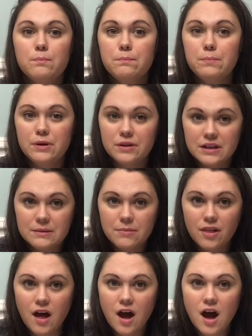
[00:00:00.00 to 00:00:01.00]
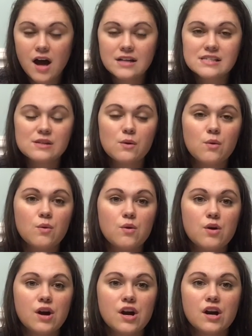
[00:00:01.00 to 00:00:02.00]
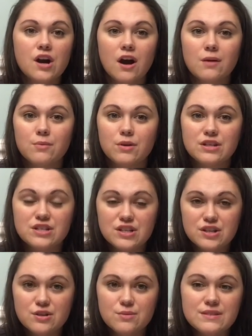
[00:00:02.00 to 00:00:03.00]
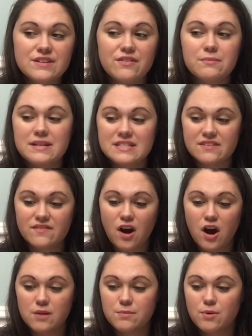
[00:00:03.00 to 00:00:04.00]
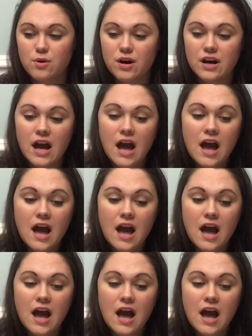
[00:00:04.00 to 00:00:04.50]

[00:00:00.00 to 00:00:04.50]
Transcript: building blocks or cardboard tubes, different pieces of cardboard,